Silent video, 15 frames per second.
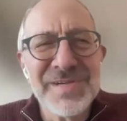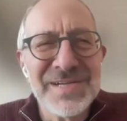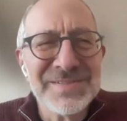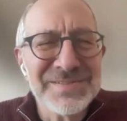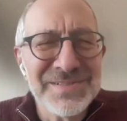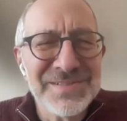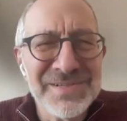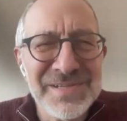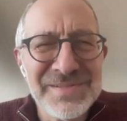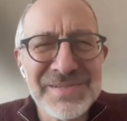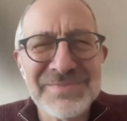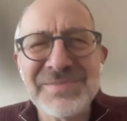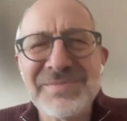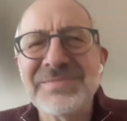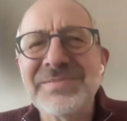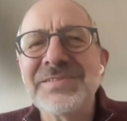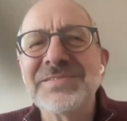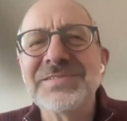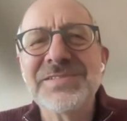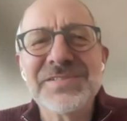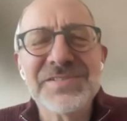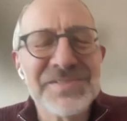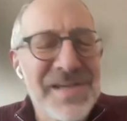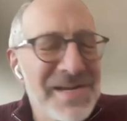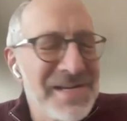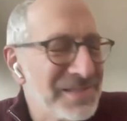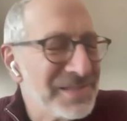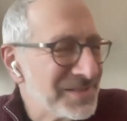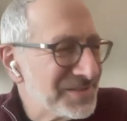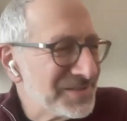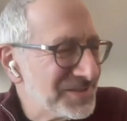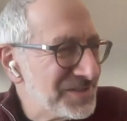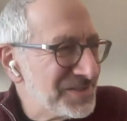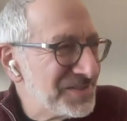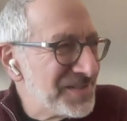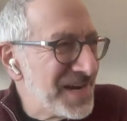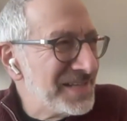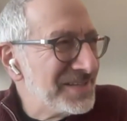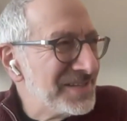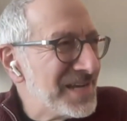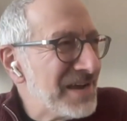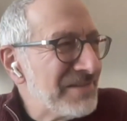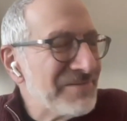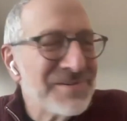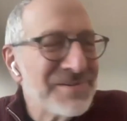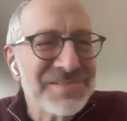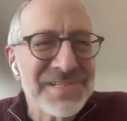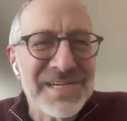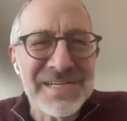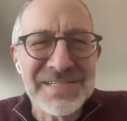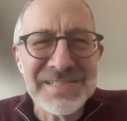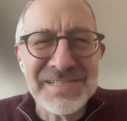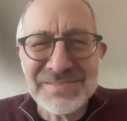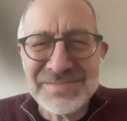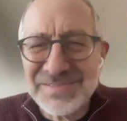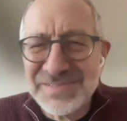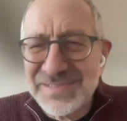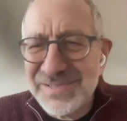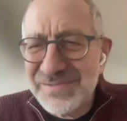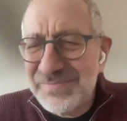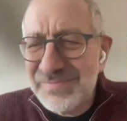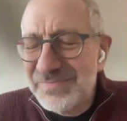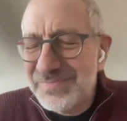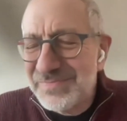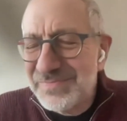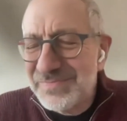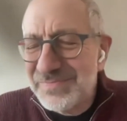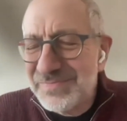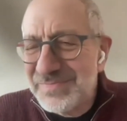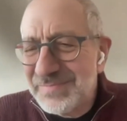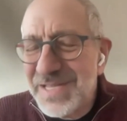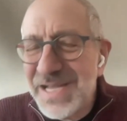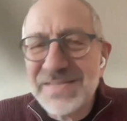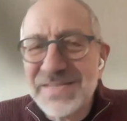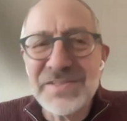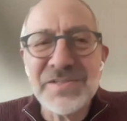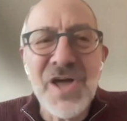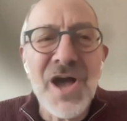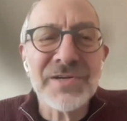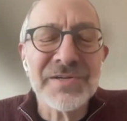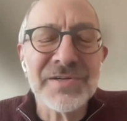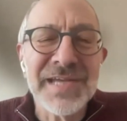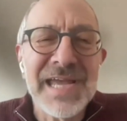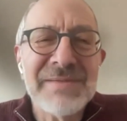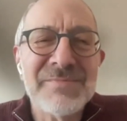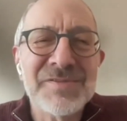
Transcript: That's great. I think we sustaining the effort and playing the longer